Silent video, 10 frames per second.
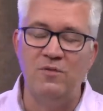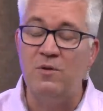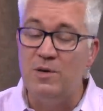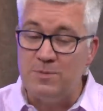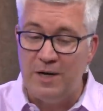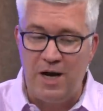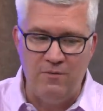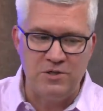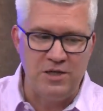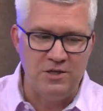If you missed my
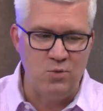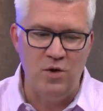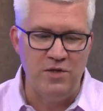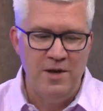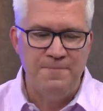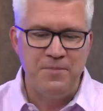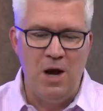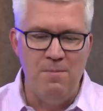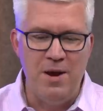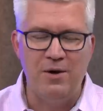conversation with
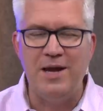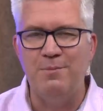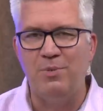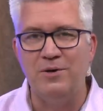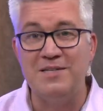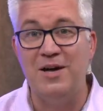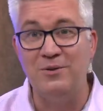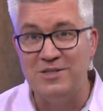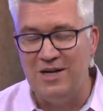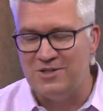Uh, Marianne
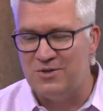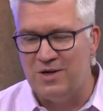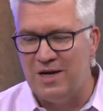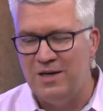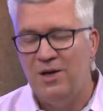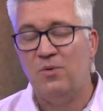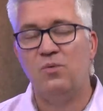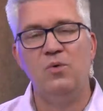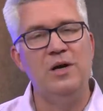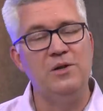Bartels yesterday,
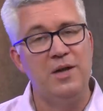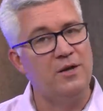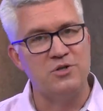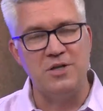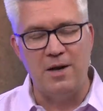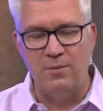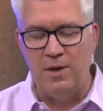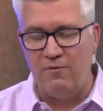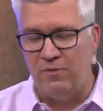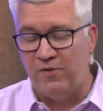really interesting. I
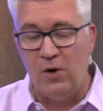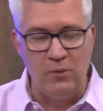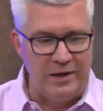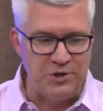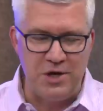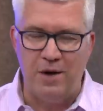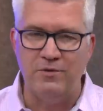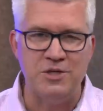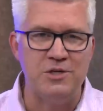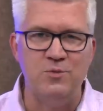mean, a far-ranging
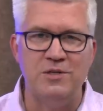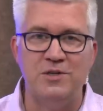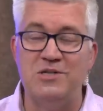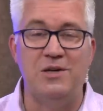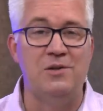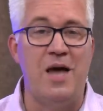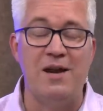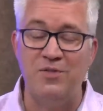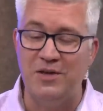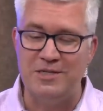conversation. We touched on a
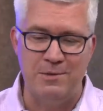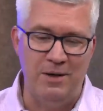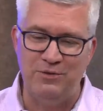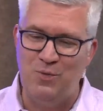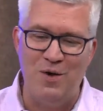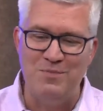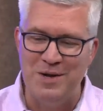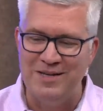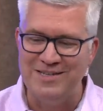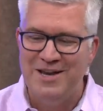lot of things in about twelve
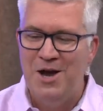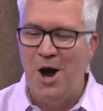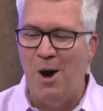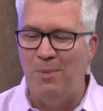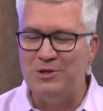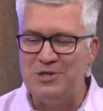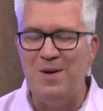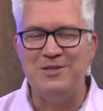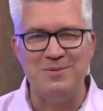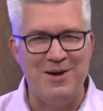minutes, uh, but she
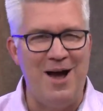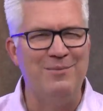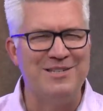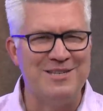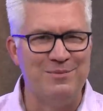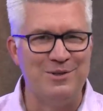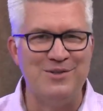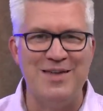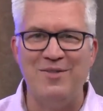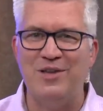made some comments similar
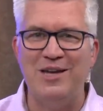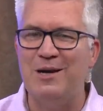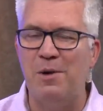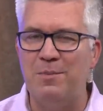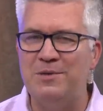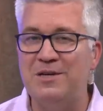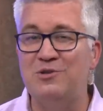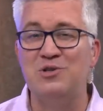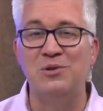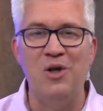to that, thinking about a
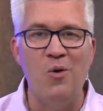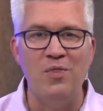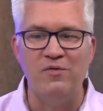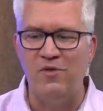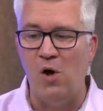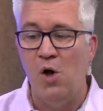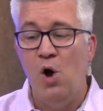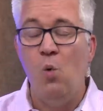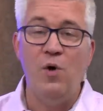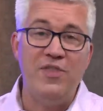potential low in the fall,
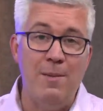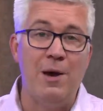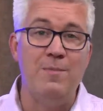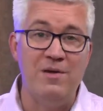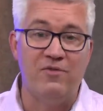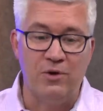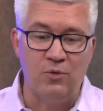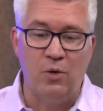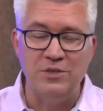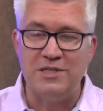what that might mean for
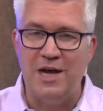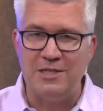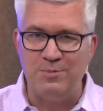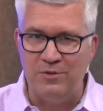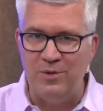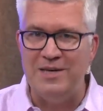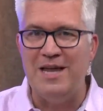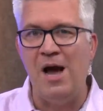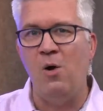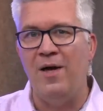growth stocks between
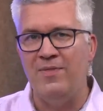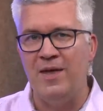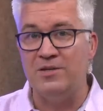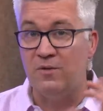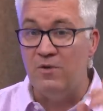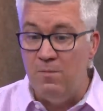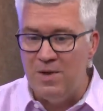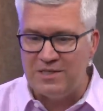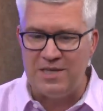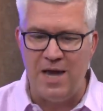now and then. So if you
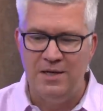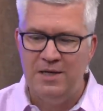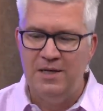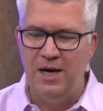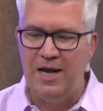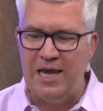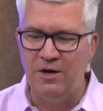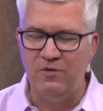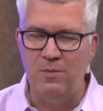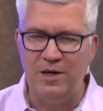missed that uh,
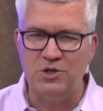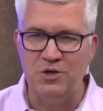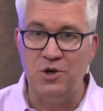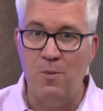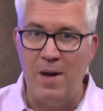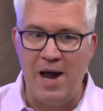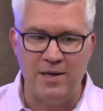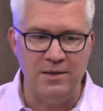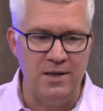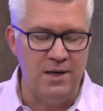interview, make sure you go back
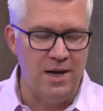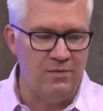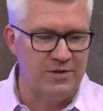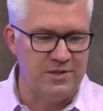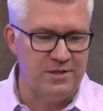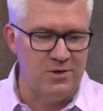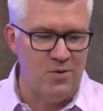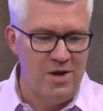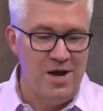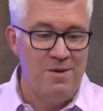and, uh, and listen
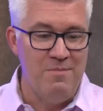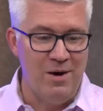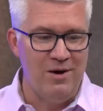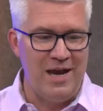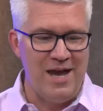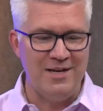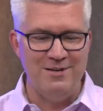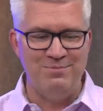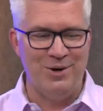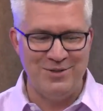to
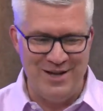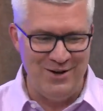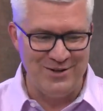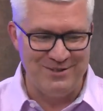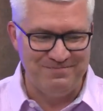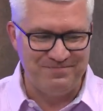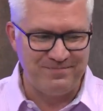Marianne Bartels.